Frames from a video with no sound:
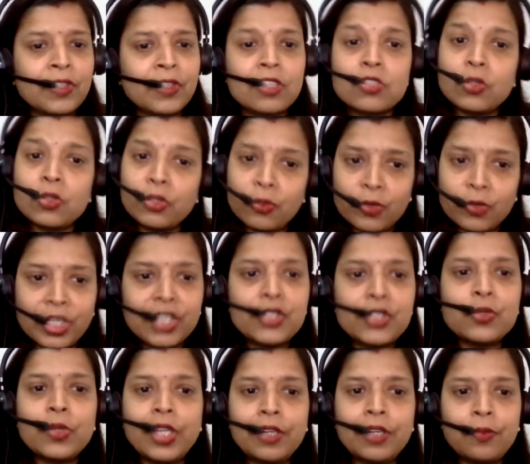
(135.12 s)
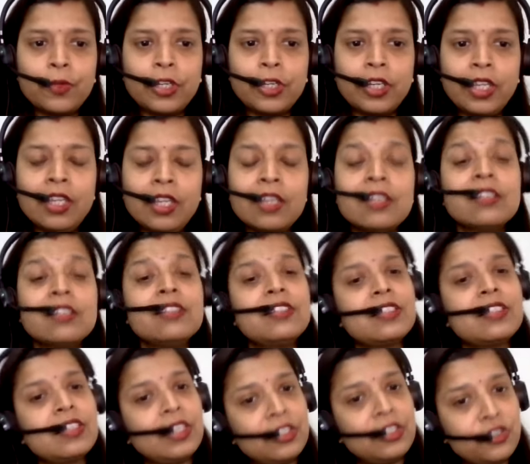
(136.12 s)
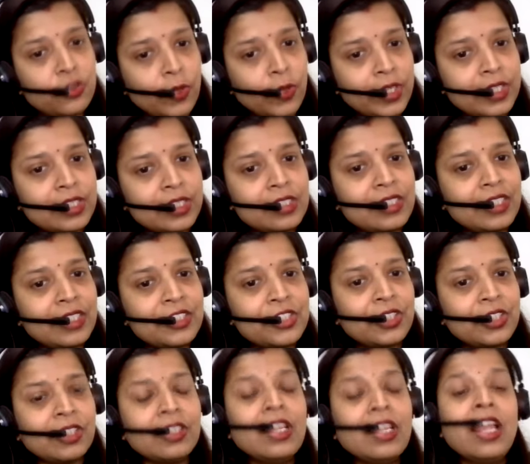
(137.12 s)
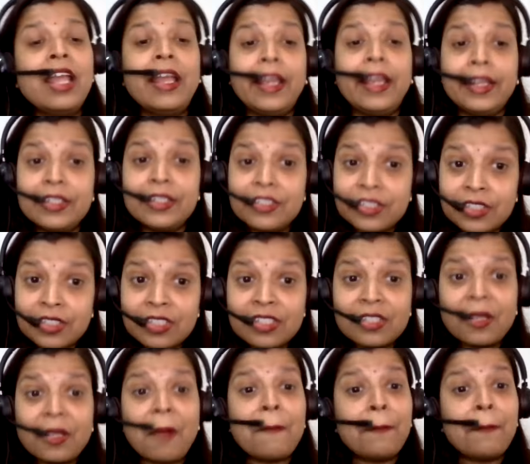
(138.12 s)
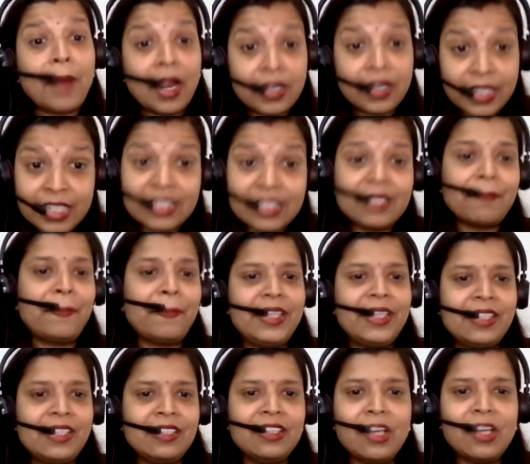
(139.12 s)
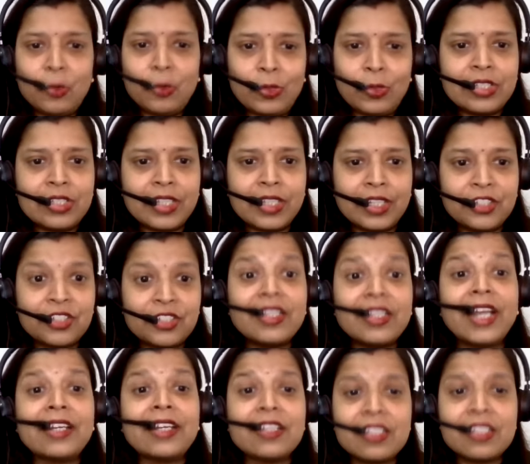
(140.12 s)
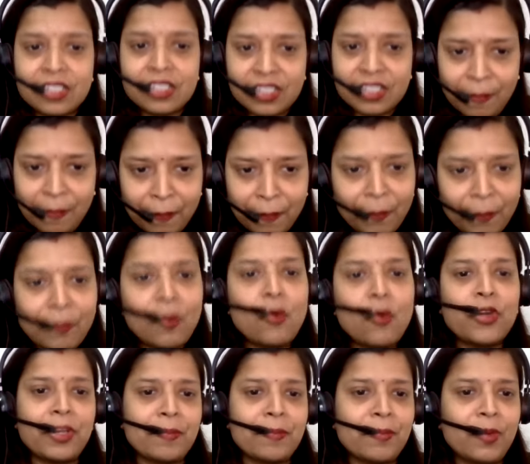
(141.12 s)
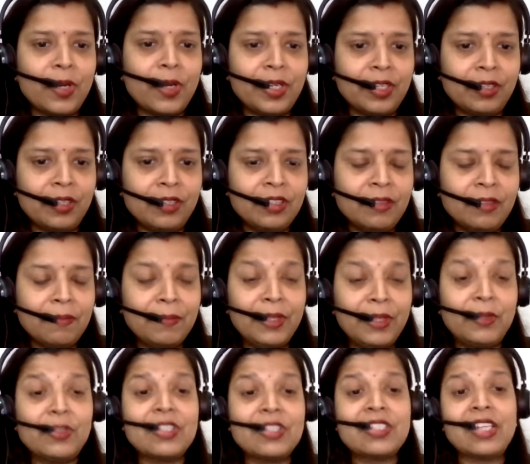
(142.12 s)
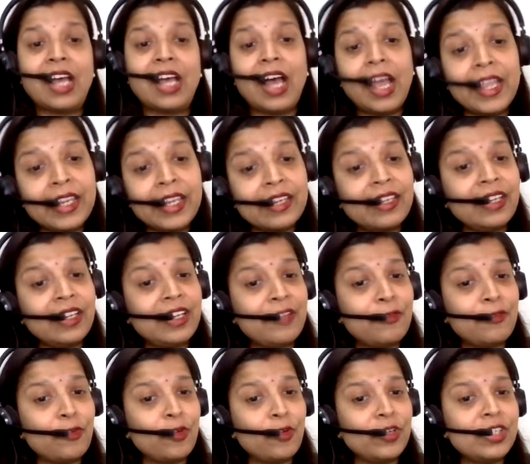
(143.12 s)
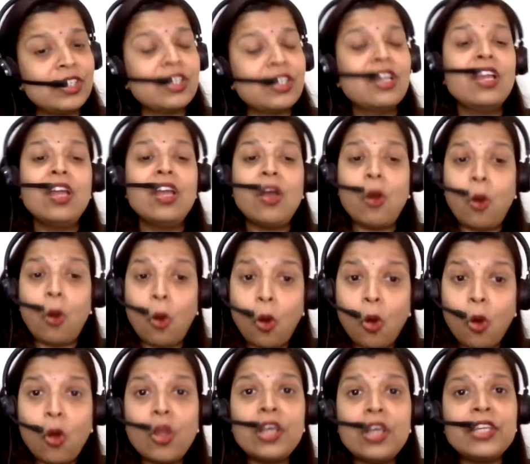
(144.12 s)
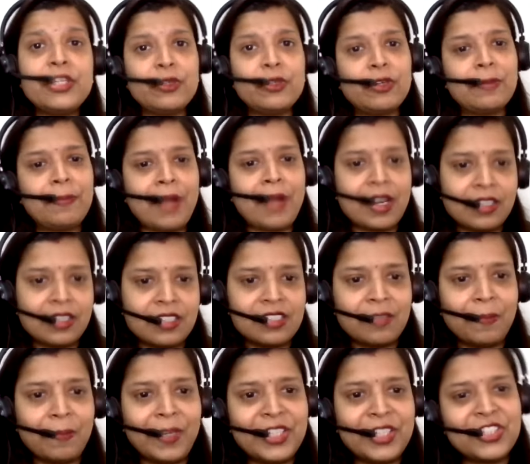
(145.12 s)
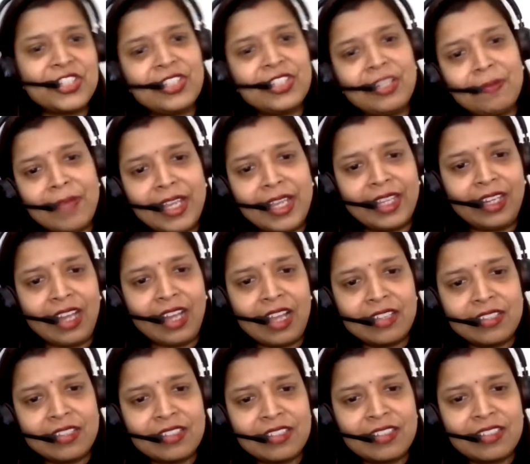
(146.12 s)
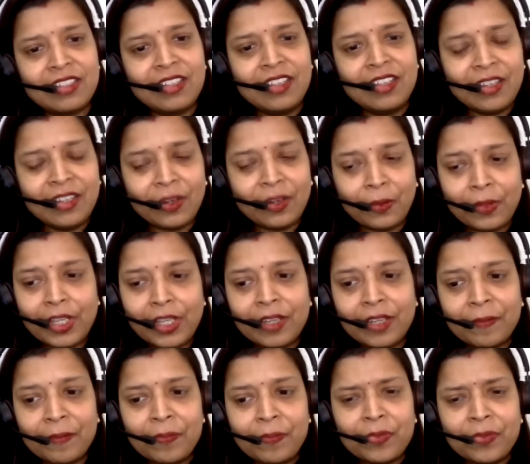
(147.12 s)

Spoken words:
So no need to get worried, just enjoy the session and just participate in the whole session. That is more important because I really want all your participation in my class. Okay.